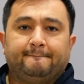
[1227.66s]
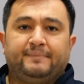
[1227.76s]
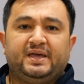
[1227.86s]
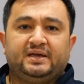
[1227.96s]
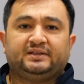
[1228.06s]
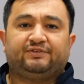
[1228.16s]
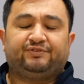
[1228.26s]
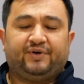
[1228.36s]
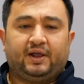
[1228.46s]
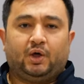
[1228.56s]
Being the
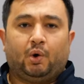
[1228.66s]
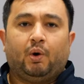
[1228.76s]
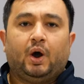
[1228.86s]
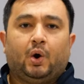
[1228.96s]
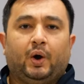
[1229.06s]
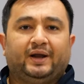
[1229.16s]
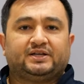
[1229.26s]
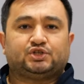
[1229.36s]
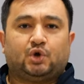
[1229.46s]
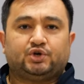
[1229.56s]
fellow or an
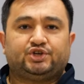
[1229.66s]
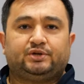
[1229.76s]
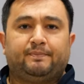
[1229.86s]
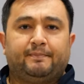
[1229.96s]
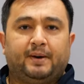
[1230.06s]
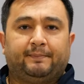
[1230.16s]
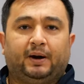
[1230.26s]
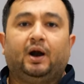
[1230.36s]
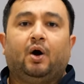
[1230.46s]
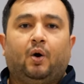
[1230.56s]
associate
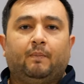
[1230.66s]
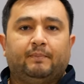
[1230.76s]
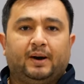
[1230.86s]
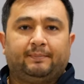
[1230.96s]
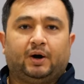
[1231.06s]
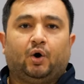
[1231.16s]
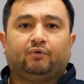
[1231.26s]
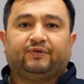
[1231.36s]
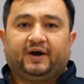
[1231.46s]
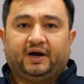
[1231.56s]
member or member
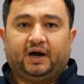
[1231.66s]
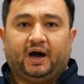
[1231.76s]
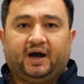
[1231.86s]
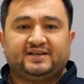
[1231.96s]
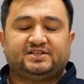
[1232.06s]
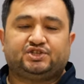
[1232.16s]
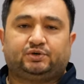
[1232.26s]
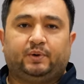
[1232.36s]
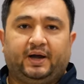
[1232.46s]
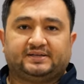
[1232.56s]
of
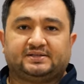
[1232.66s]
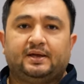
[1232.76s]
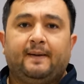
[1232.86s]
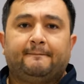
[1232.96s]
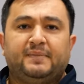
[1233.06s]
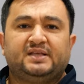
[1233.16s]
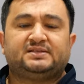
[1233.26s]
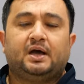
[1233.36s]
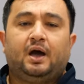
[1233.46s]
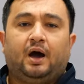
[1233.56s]
ISHRS
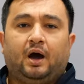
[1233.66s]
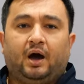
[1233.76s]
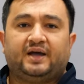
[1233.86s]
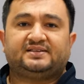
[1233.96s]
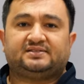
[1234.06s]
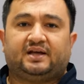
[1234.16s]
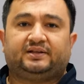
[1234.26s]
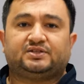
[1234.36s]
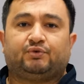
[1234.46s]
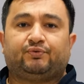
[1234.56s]
means high
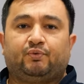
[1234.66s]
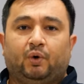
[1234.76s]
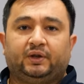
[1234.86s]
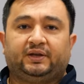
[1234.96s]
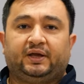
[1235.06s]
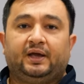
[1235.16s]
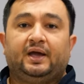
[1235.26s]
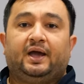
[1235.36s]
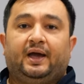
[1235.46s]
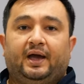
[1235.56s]
standards of quality,
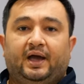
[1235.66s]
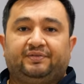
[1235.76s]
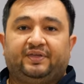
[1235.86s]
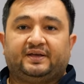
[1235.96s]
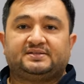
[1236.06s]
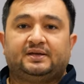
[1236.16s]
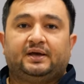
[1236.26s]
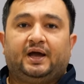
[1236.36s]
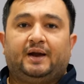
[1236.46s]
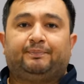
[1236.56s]
ethics,
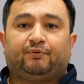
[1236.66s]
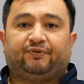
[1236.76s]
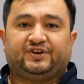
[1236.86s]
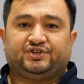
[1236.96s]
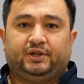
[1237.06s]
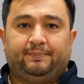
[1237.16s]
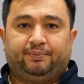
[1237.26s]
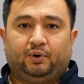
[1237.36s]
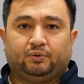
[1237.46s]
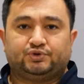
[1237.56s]
and professional
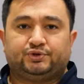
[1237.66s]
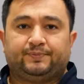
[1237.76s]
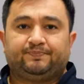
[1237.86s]
approach.